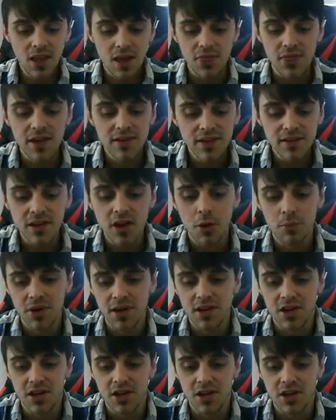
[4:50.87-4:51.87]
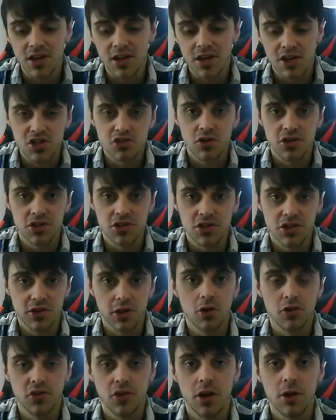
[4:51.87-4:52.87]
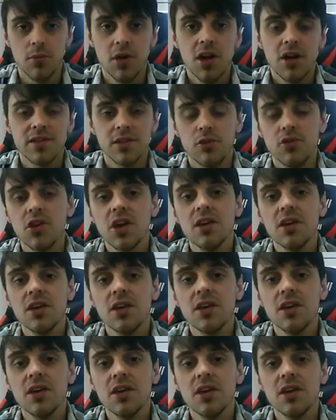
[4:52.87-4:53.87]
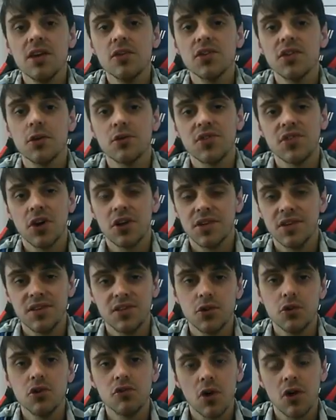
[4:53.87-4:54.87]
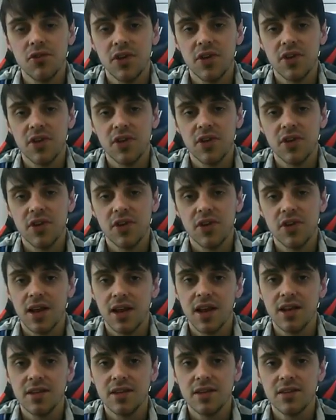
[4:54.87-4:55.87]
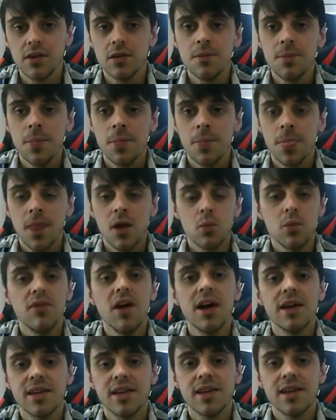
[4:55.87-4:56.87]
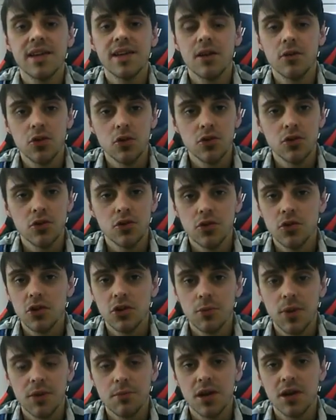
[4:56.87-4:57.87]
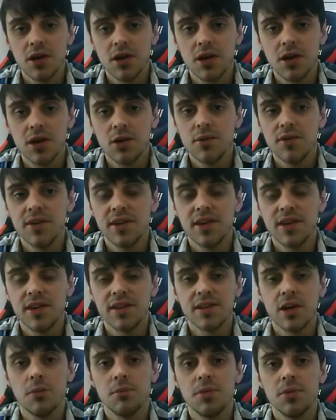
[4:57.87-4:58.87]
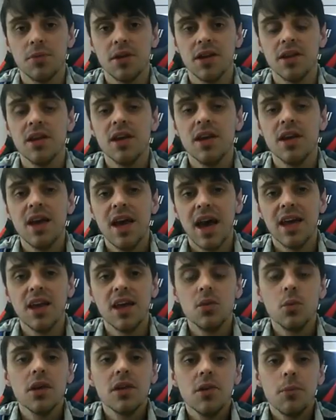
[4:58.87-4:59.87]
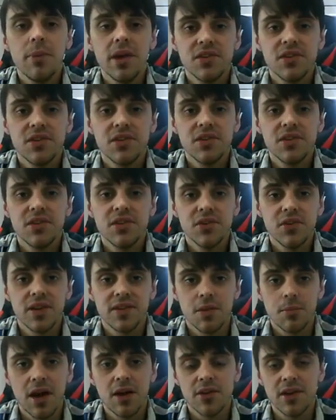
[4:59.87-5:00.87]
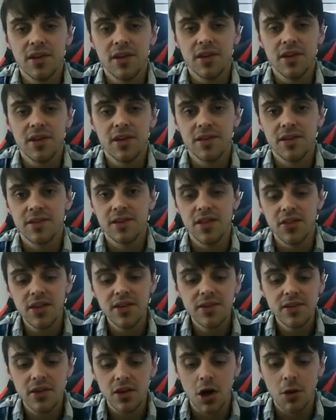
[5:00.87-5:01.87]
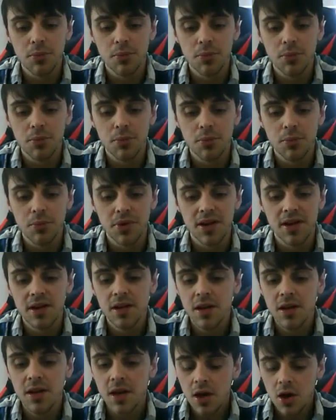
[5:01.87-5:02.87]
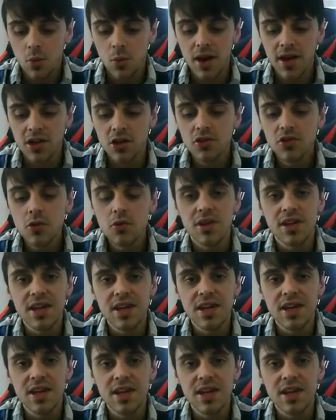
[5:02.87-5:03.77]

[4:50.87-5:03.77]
this is a company that is structured long term. So if you get yourself started sooner rather than later, without a doubt, you're going to make money within this company. And one of the best things about this is that this is a company where you don't